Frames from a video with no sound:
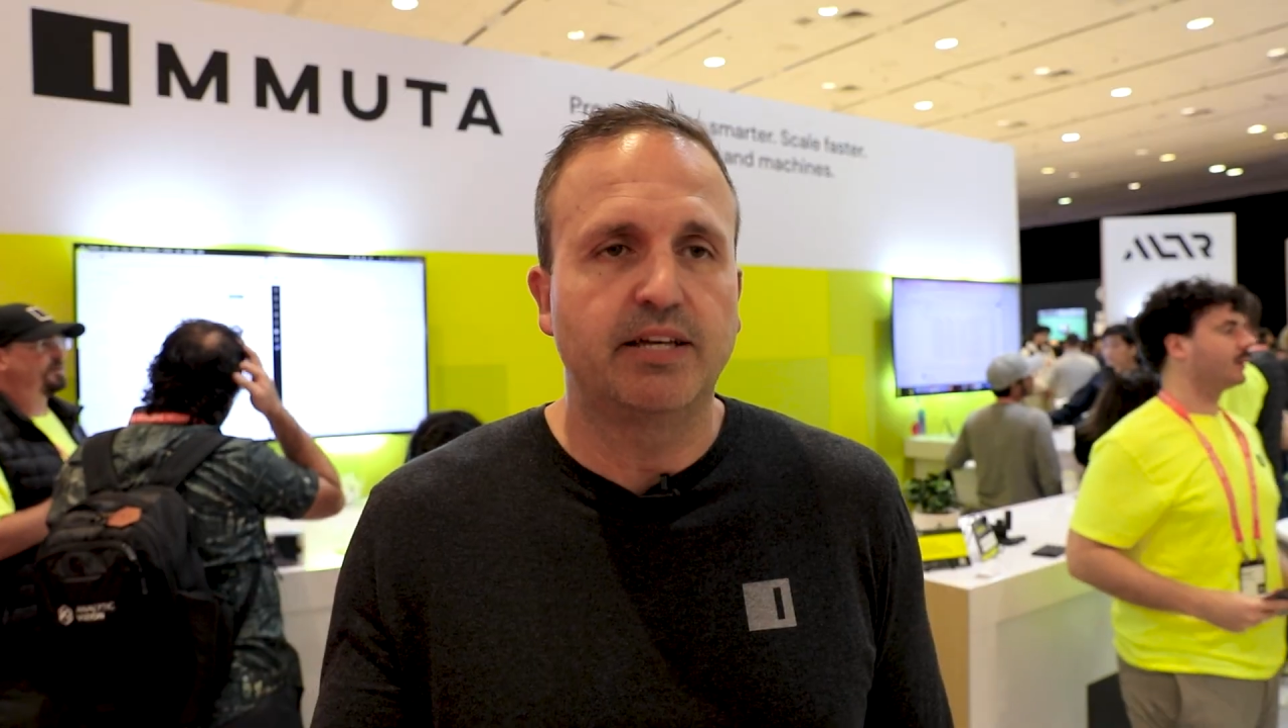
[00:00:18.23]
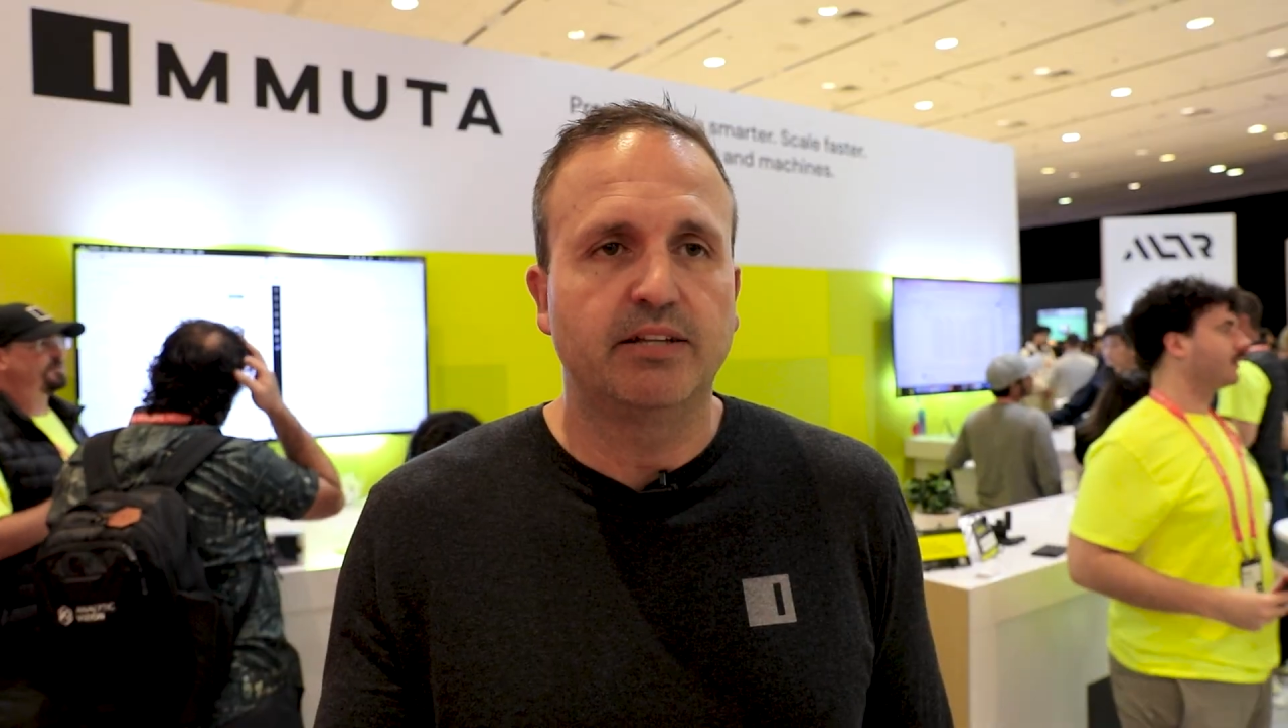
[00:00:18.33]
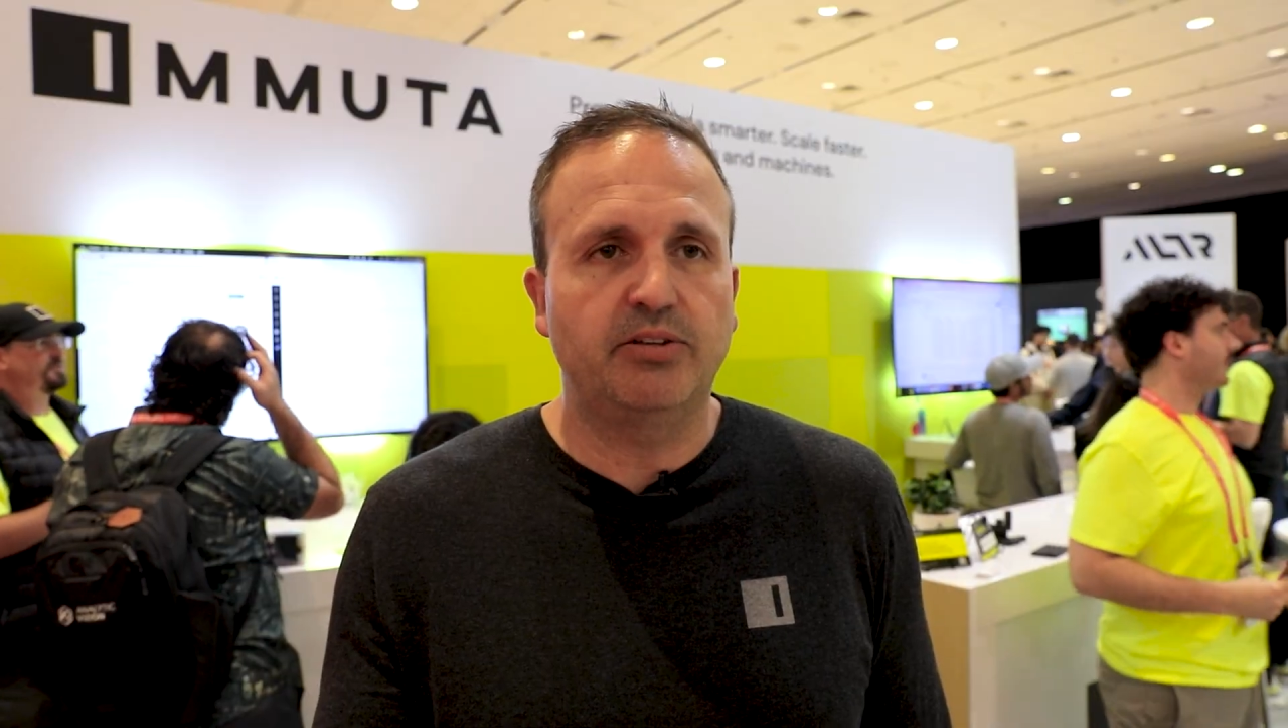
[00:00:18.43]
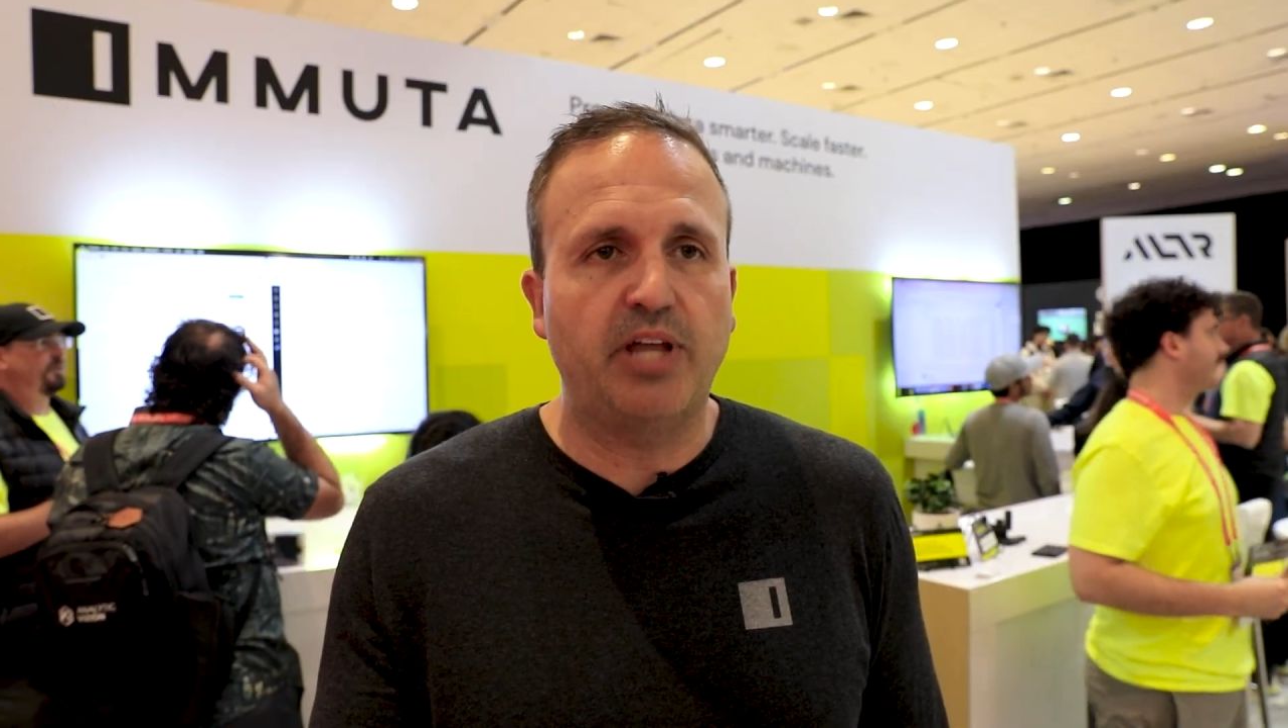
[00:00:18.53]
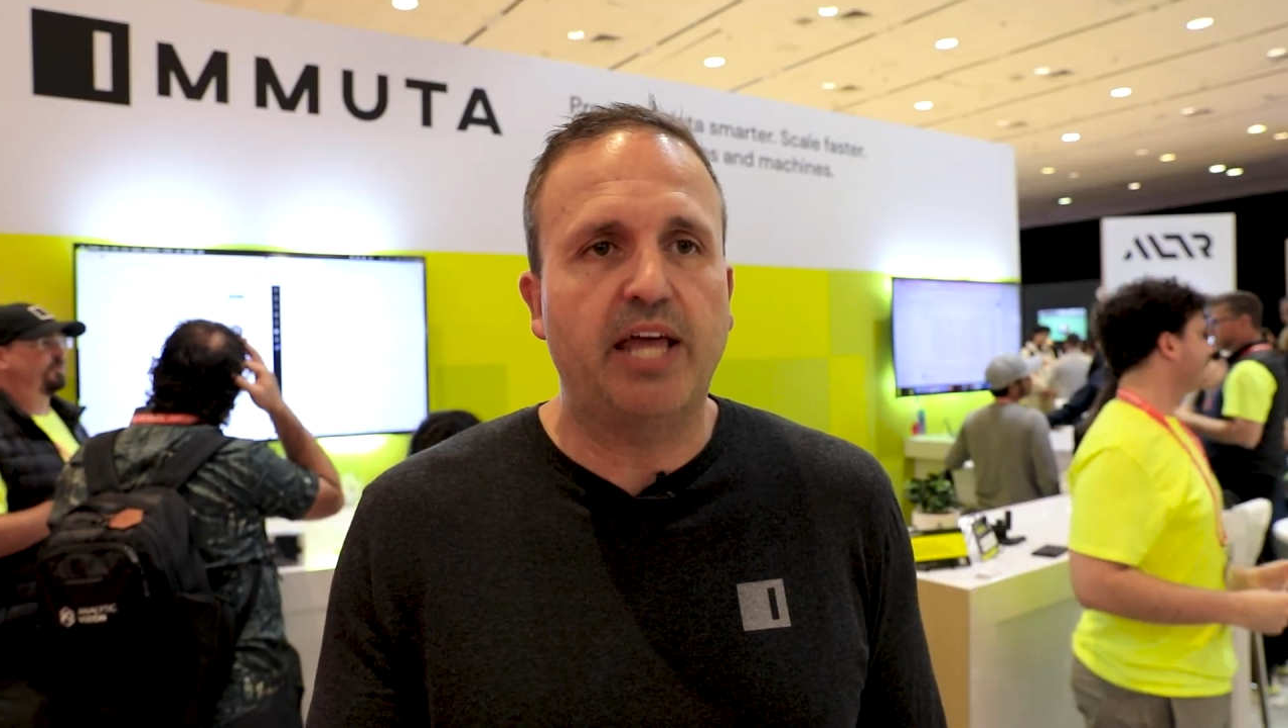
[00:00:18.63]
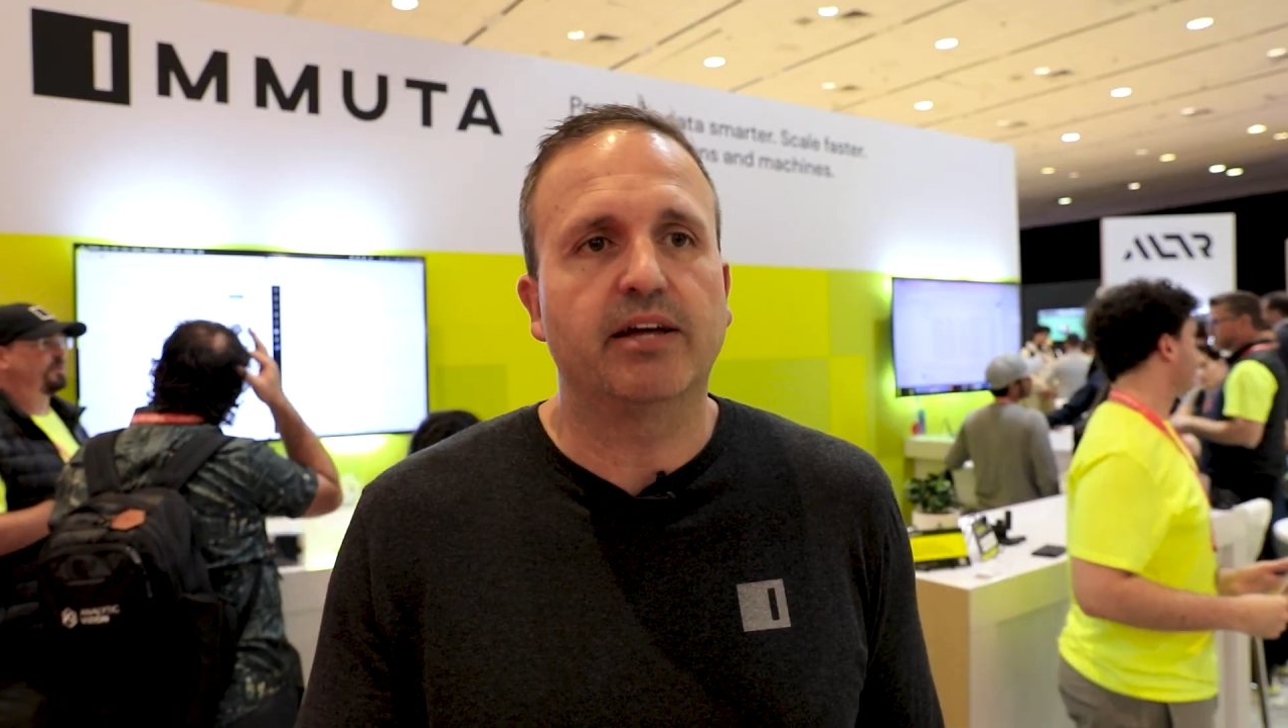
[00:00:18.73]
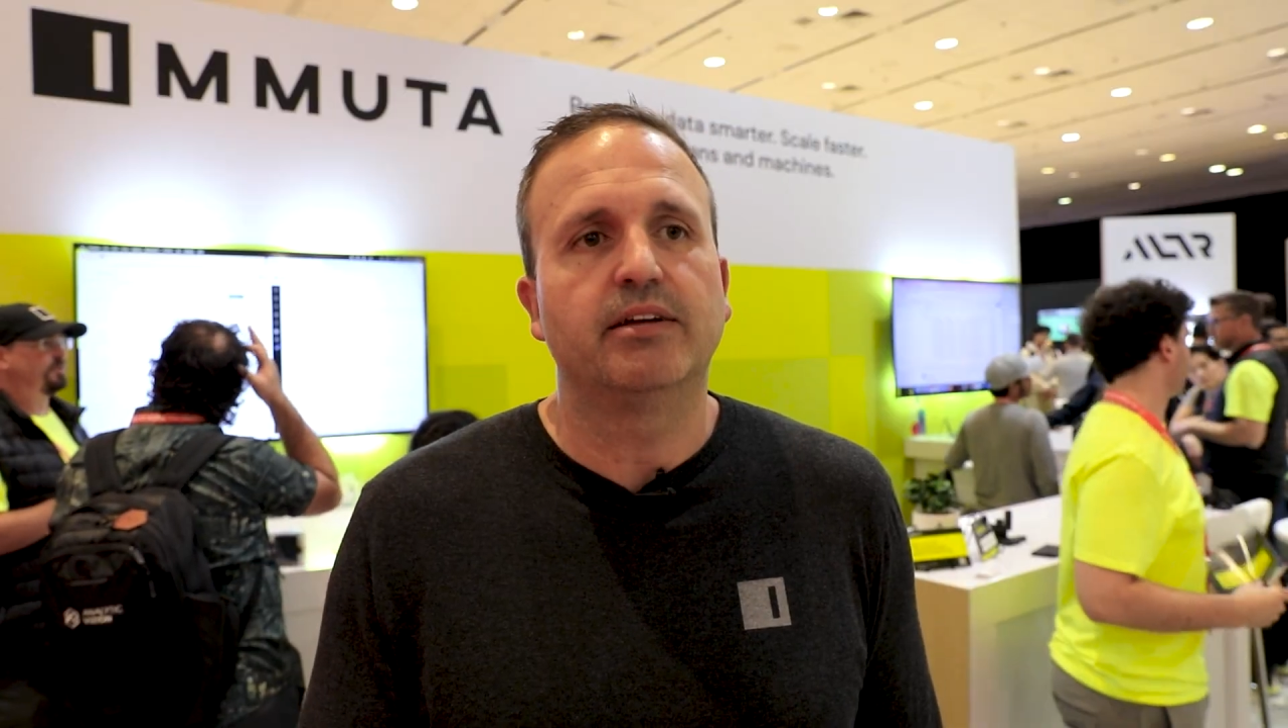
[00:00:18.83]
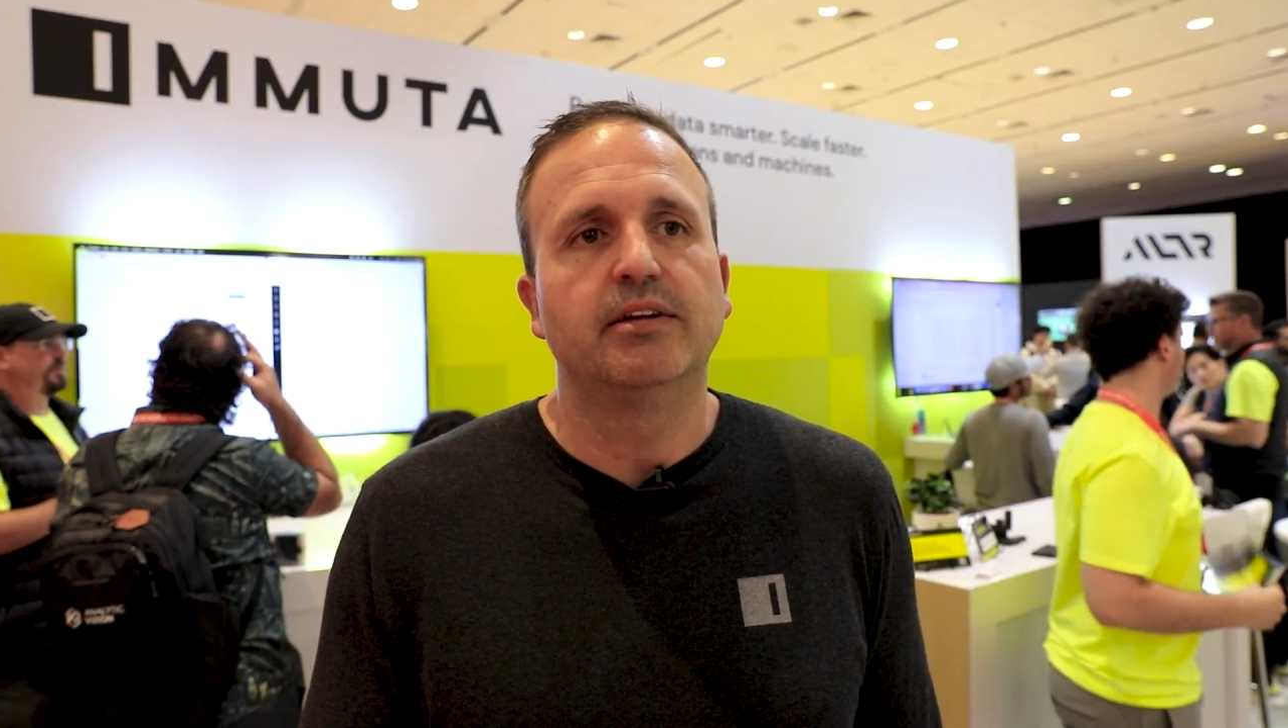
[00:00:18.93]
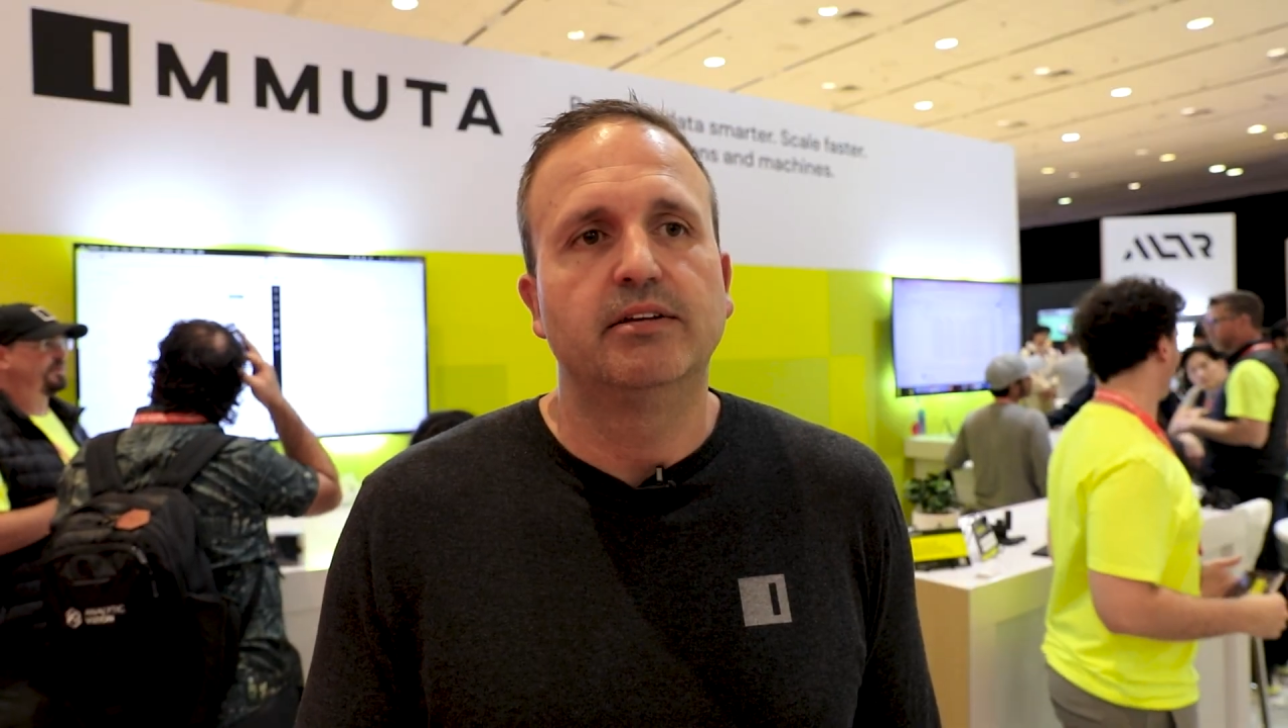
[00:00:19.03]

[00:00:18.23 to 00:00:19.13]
to data.